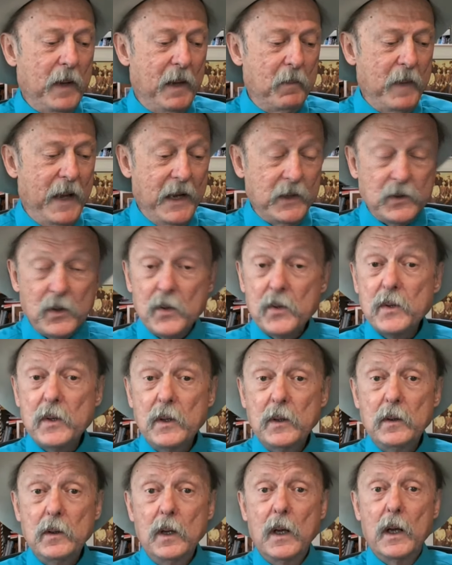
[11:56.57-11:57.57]

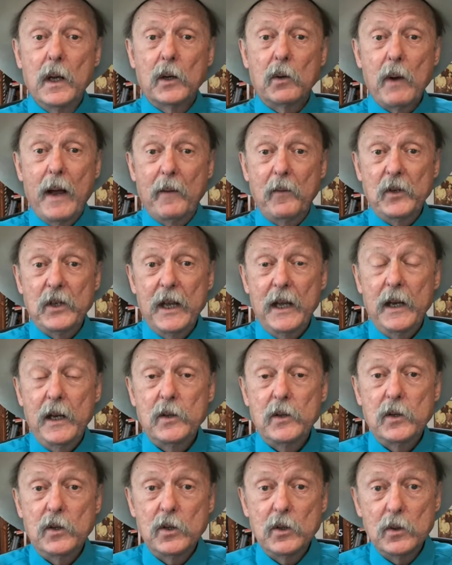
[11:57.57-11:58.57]
Masterson
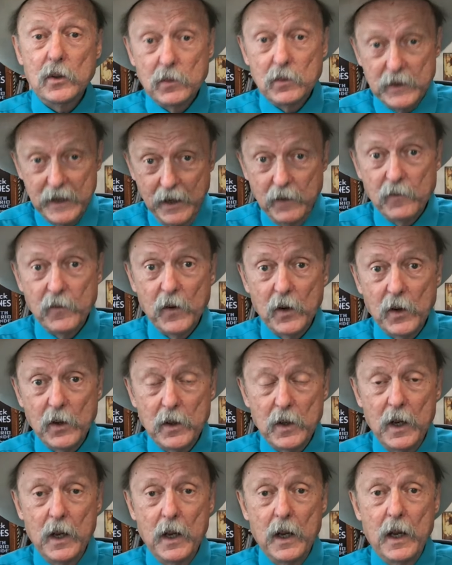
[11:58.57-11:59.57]
gravitated to
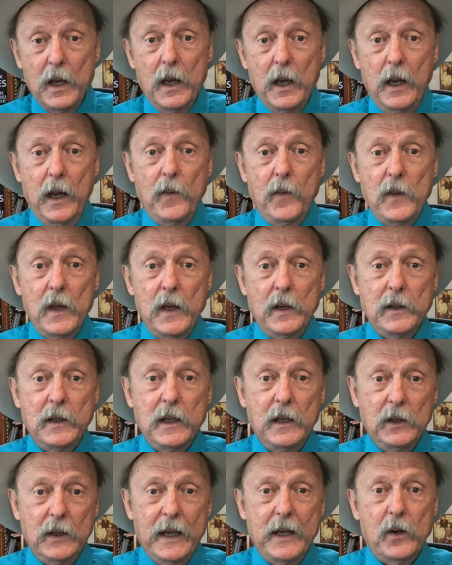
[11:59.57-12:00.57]
Denver, and then
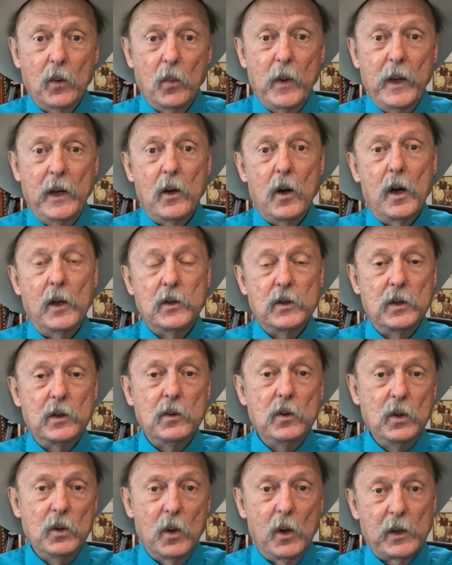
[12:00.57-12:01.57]
he later went on to
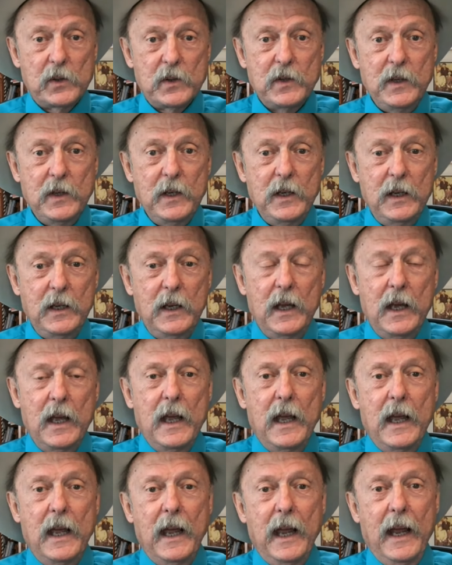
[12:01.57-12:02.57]
New York City,
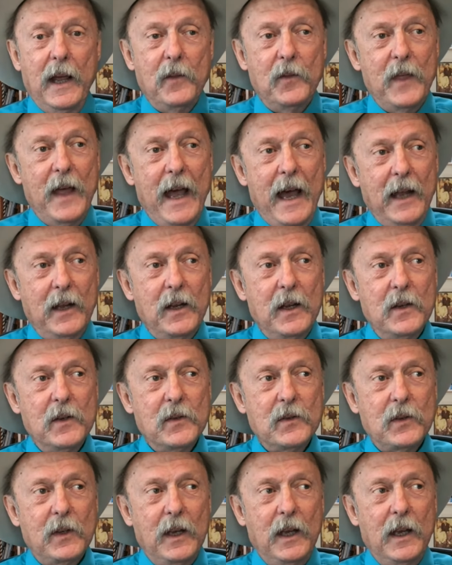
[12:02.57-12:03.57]
and that
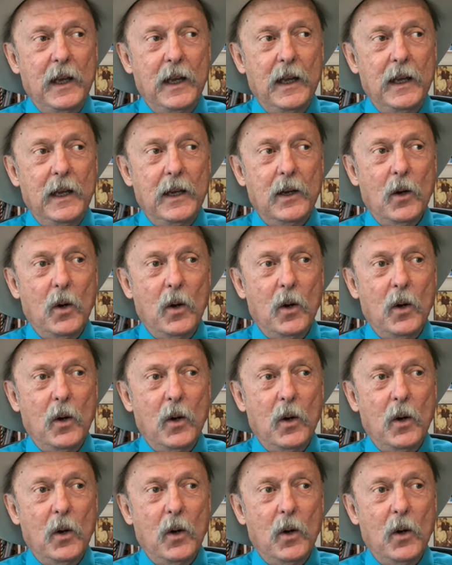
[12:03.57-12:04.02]
is a